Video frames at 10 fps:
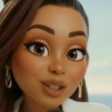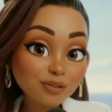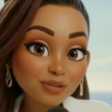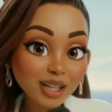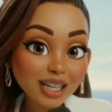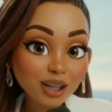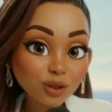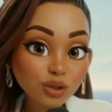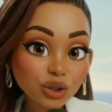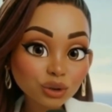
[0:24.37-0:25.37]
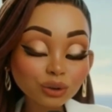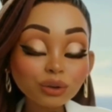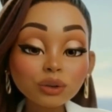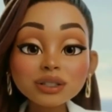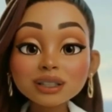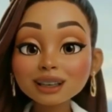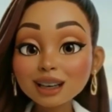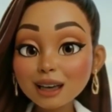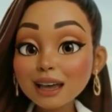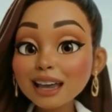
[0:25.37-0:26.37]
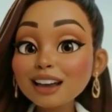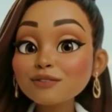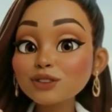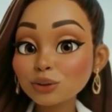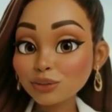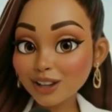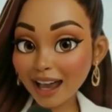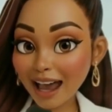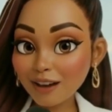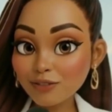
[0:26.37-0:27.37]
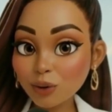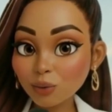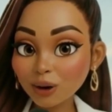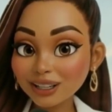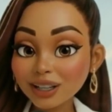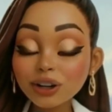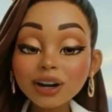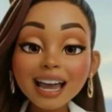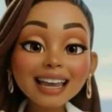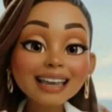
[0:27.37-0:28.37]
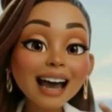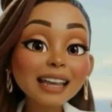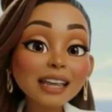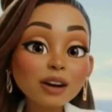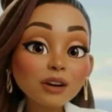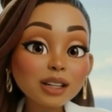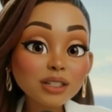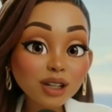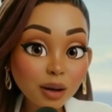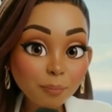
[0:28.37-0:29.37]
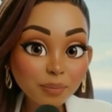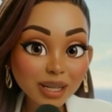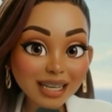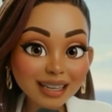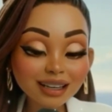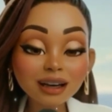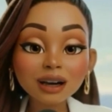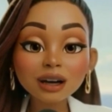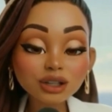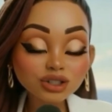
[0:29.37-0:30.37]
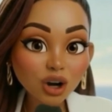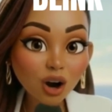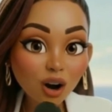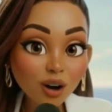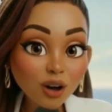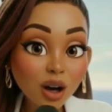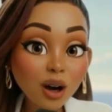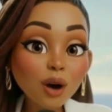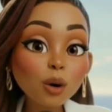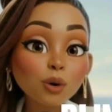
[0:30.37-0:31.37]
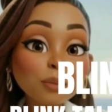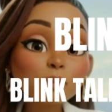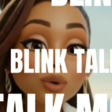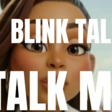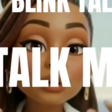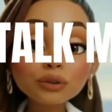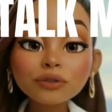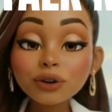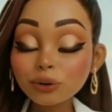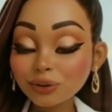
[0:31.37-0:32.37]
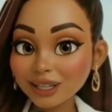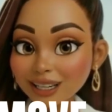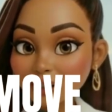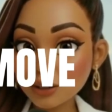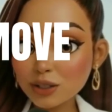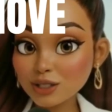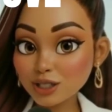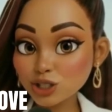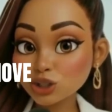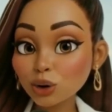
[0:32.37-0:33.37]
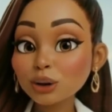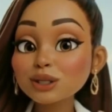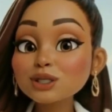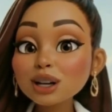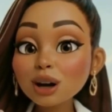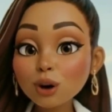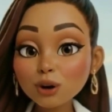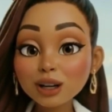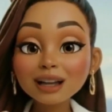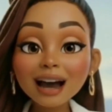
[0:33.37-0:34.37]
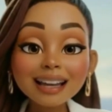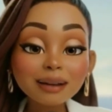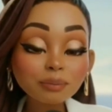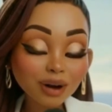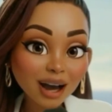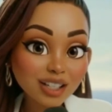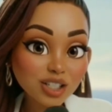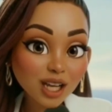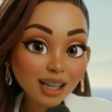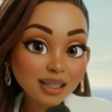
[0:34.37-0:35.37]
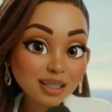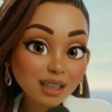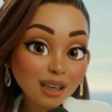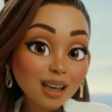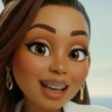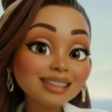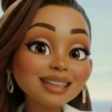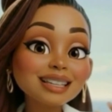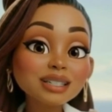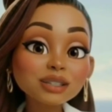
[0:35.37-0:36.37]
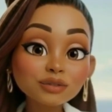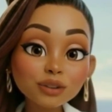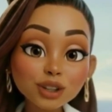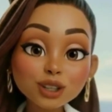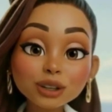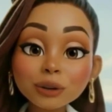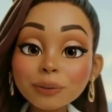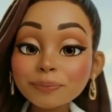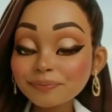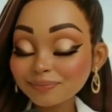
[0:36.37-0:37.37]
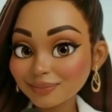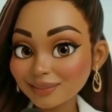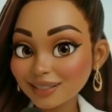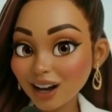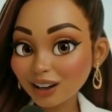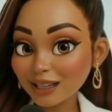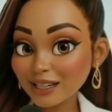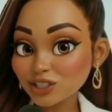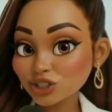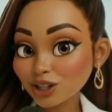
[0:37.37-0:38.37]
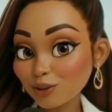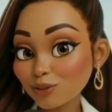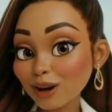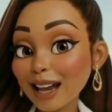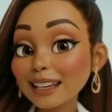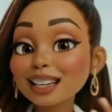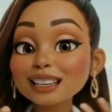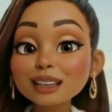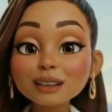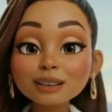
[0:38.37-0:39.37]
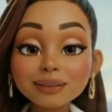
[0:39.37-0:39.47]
to video tools. If you've ever wanted your AI character to blink, talk, or move for reels, shorts, or client projects, this is for you. Now let's jump right in.